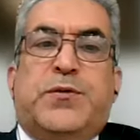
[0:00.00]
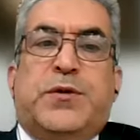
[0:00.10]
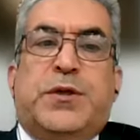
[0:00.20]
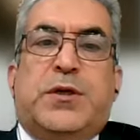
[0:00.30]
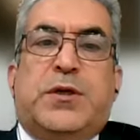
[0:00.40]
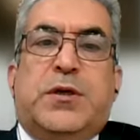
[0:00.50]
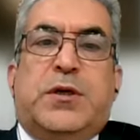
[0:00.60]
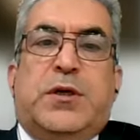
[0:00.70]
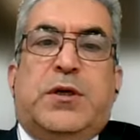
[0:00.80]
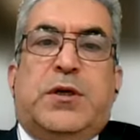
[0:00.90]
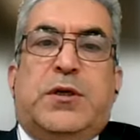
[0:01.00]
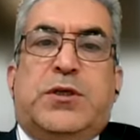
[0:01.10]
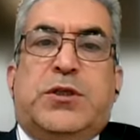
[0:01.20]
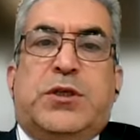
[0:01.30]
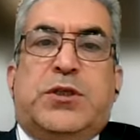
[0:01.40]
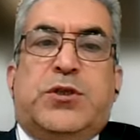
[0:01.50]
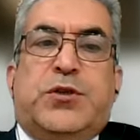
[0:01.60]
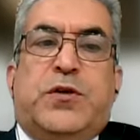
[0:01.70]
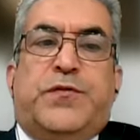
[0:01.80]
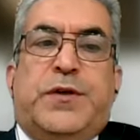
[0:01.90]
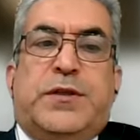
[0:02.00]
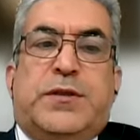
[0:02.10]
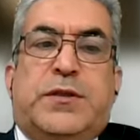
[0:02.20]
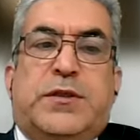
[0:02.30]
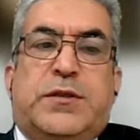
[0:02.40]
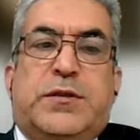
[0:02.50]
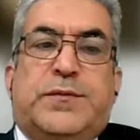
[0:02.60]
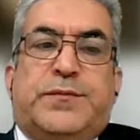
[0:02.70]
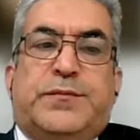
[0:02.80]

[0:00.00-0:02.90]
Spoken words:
during initiation of anesthesia.